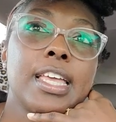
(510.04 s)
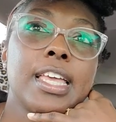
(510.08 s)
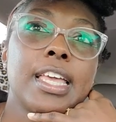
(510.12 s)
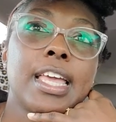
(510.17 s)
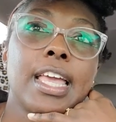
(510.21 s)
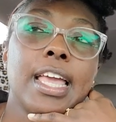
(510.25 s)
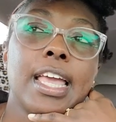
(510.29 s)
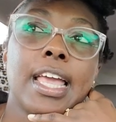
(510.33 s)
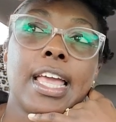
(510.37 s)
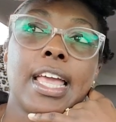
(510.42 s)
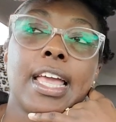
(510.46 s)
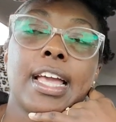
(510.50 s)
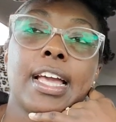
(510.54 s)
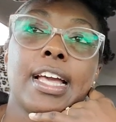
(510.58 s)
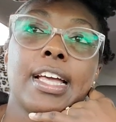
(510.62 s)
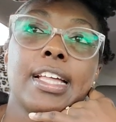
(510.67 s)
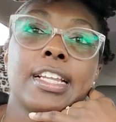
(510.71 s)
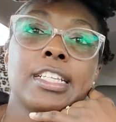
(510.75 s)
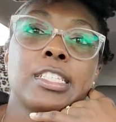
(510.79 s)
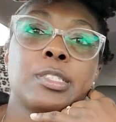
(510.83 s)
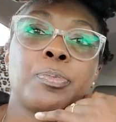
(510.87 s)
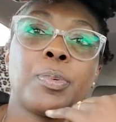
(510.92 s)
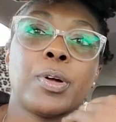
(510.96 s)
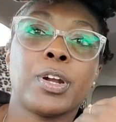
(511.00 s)
and
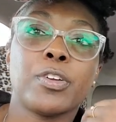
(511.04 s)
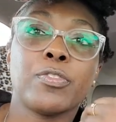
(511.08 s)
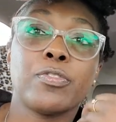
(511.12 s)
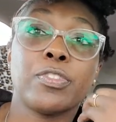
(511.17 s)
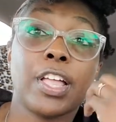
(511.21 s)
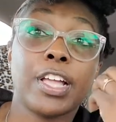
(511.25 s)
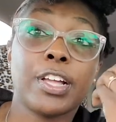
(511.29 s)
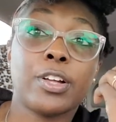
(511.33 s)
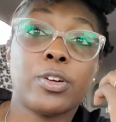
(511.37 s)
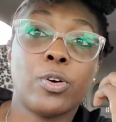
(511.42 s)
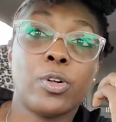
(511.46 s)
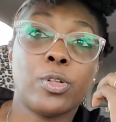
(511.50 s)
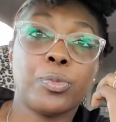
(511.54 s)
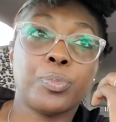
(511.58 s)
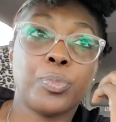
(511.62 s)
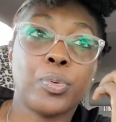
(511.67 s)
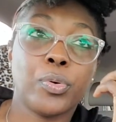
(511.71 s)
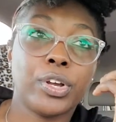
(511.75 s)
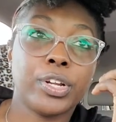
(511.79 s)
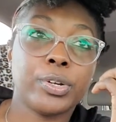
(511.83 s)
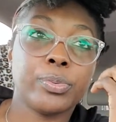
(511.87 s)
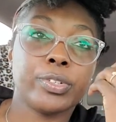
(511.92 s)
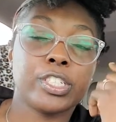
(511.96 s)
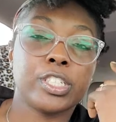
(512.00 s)
it's butterfly gold
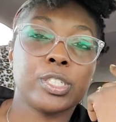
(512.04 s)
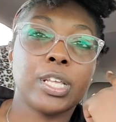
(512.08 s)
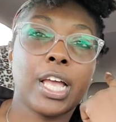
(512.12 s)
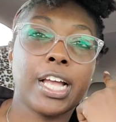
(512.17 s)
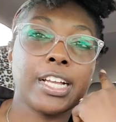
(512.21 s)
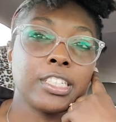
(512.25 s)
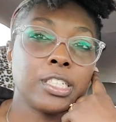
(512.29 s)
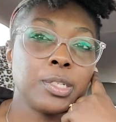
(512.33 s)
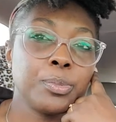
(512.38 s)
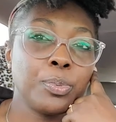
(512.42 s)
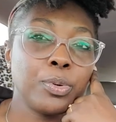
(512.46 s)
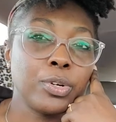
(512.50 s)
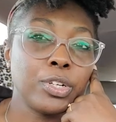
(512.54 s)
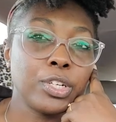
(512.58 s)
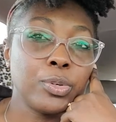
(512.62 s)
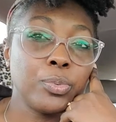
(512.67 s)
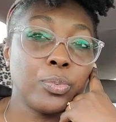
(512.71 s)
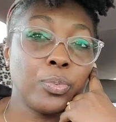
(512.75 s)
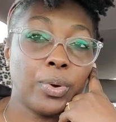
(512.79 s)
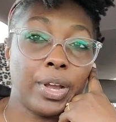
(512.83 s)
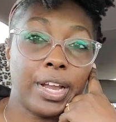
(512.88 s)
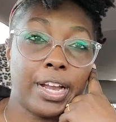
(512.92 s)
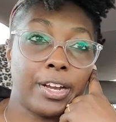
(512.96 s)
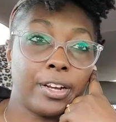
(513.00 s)
print, which is actually pretty
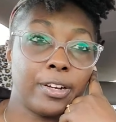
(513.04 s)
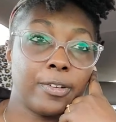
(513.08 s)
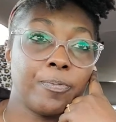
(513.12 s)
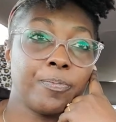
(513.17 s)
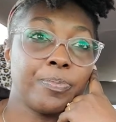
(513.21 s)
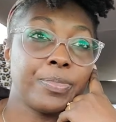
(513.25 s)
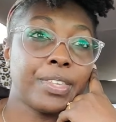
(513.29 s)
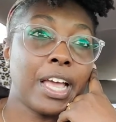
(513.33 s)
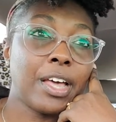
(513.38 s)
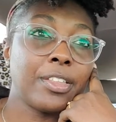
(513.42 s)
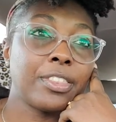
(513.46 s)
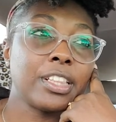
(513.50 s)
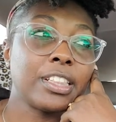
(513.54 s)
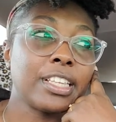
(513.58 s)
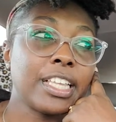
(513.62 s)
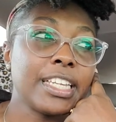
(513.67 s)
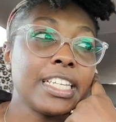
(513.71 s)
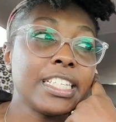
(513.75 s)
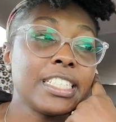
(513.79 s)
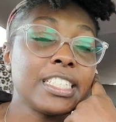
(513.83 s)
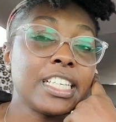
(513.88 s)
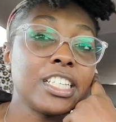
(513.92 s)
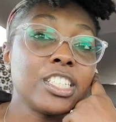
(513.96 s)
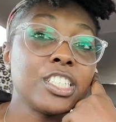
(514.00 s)
rare. Now the
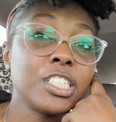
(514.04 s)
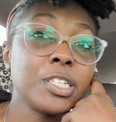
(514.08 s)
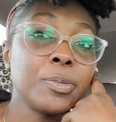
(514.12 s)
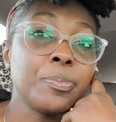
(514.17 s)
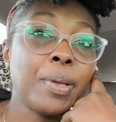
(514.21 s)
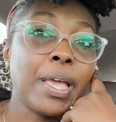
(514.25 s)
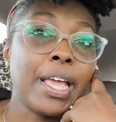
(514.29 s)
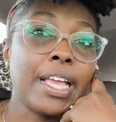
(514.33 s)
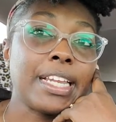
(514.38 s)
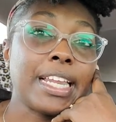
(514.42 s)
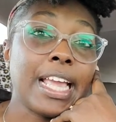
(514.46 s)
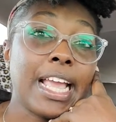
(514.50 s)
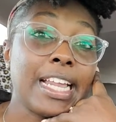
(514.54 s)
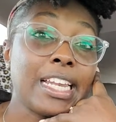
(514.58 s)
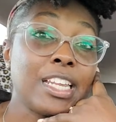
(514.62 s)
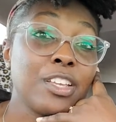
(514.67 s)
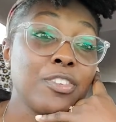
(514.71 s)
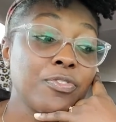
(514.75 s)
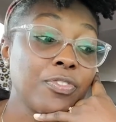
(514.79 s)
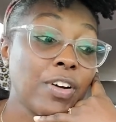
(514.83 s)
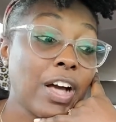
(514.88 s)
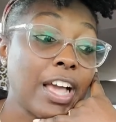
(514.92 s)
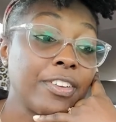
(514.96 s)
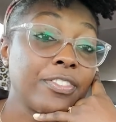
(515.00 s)
lady says she paid
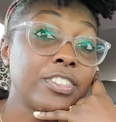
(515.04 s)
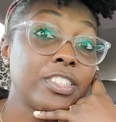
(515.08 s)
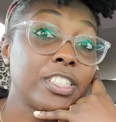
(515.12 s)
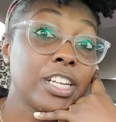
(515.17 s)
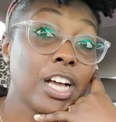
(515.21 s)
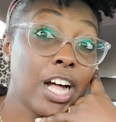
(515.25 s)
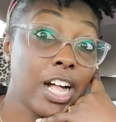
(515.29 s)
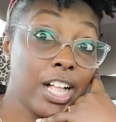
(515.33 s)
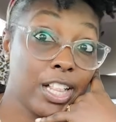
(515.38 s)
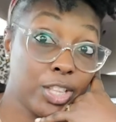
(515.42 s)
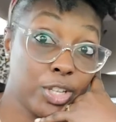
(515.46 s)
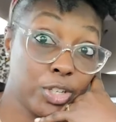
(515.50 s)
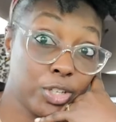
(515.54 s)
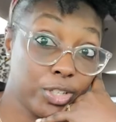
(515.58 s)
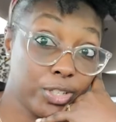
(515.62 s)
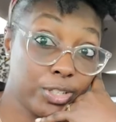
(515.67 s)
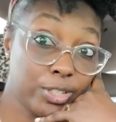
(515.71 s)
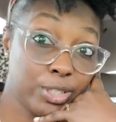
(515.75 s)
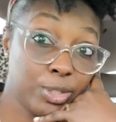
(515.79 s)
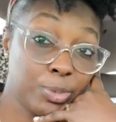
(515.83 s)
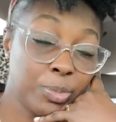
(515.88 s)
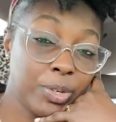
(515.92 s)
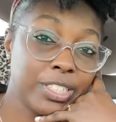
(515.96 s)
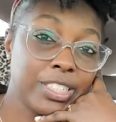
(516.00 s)
eighty-five
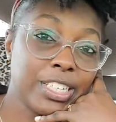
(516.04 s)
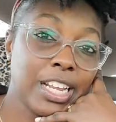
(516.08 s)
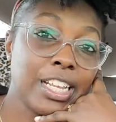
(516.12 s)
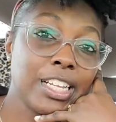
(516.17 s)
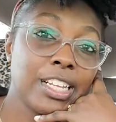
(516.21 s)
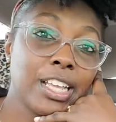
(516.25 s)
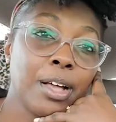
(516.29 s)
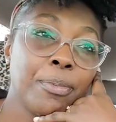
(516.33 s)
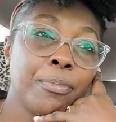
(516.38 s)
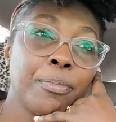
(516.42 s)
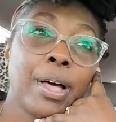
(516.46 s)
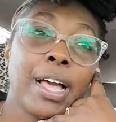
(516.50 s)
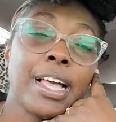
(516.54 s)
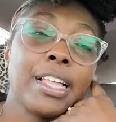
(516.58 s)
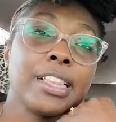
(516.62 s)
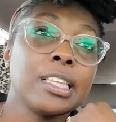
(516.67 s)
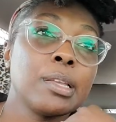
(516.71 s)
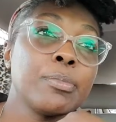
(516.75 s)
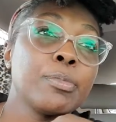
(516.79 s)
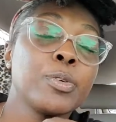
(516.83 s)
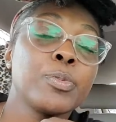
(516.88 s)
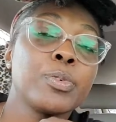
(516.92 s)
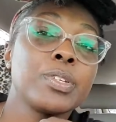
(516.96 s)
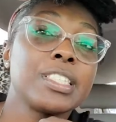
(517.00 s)
dollars, which I my
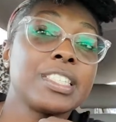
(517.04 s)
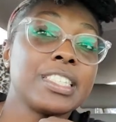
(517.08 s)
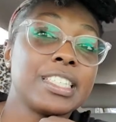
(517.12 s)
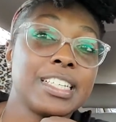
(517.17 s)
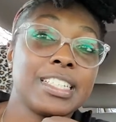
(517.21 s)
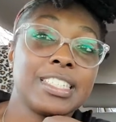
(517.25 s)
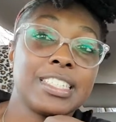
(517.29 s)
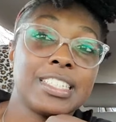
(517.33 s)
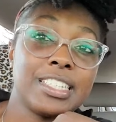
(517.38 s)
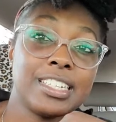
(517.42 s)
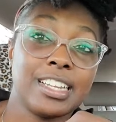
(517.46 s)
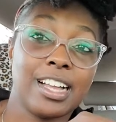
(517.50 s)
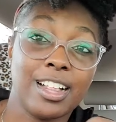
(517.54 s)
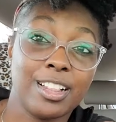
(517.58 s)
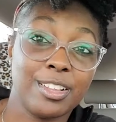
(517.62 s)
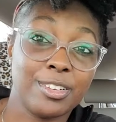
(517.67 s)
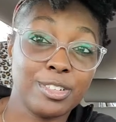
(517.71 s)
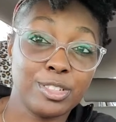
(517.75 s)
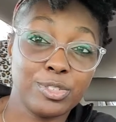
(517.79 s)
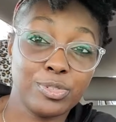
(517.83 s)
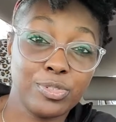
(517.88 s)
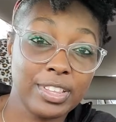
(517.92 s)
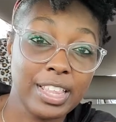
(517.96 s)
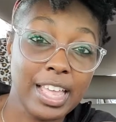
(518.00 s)
limit was sixty
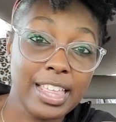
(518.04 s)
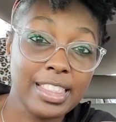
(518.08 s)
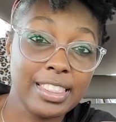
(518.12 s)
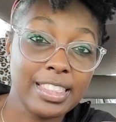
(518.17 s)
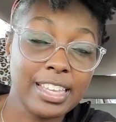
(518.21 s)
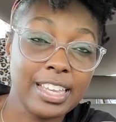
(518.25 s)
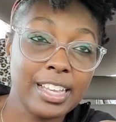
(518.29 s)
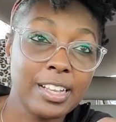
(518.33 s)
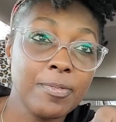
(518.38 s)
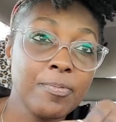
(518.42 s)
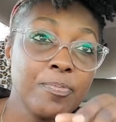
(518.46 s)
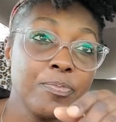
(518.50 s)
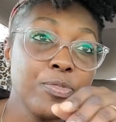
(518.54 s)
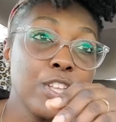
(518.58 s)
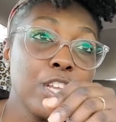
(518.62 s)
dollars for that thing.